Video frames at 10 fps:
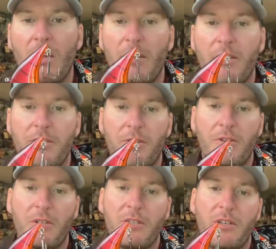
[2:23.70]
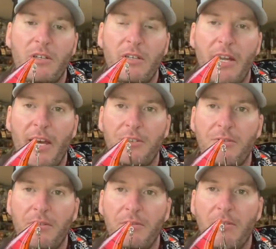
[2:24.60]
this hook is going to
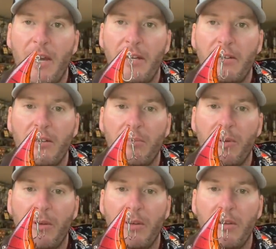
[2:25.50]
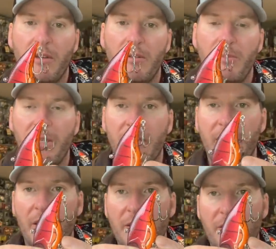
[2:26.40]
naturally ride up and be
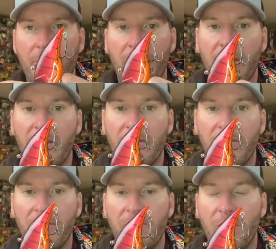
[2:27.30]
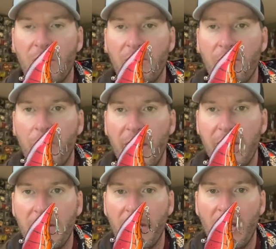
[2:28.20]
against the belly of the, of the
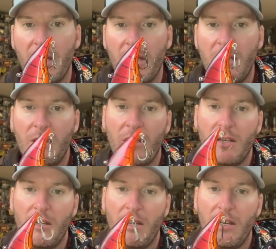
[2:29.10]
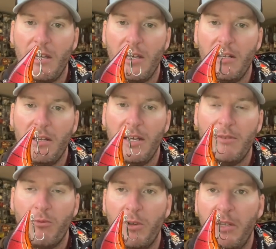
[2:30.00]
bait. And it
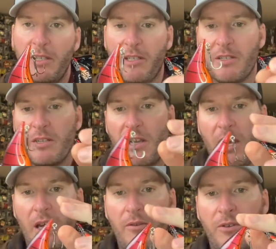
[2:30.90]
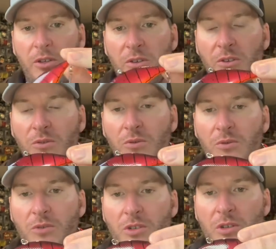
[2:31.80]
really doesn't have a
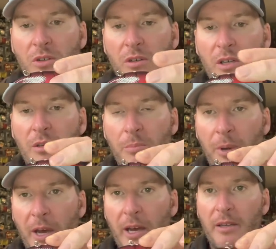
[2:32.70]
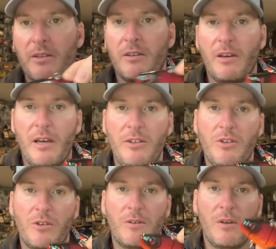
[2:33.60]
huge impact on
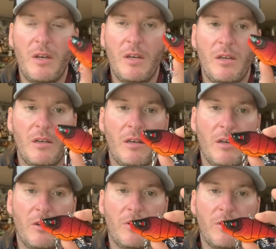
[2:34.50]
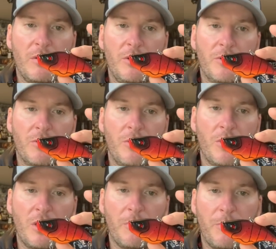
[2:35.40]
your uh, your
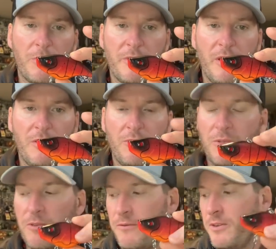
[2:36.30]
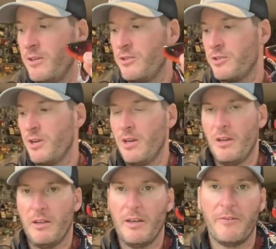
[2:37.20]
hookup percentage with the fish.
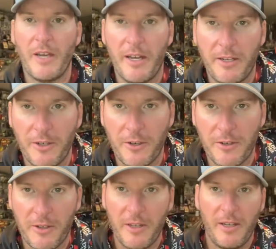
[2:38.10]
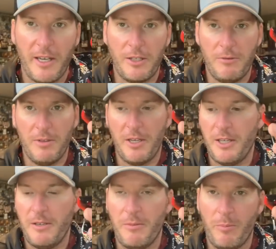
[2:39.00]
I've got here a,
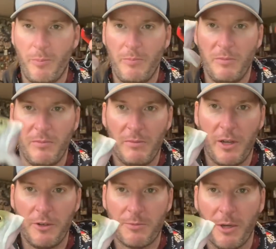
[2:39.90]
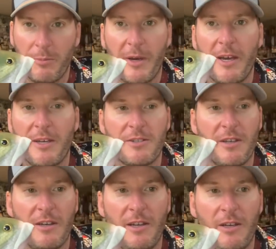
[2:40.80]
a largemouth bass
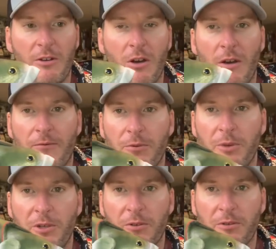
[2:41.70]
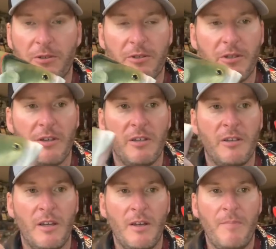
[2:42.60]
that Hank caught for me earlier today.
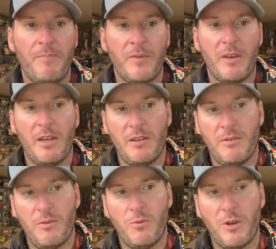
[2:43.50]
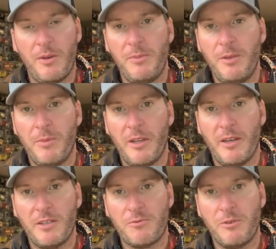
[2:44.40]
And what I mean by
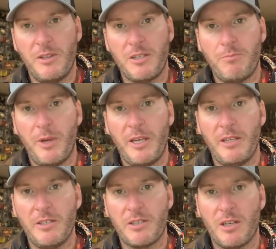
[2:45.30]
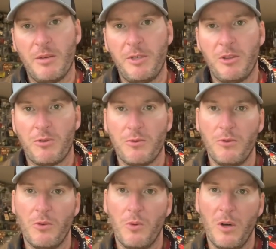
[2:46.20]
that is when this bait is coming
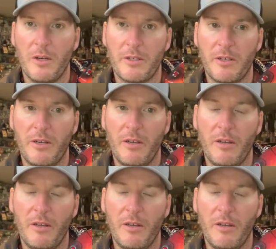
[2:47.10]
through the water,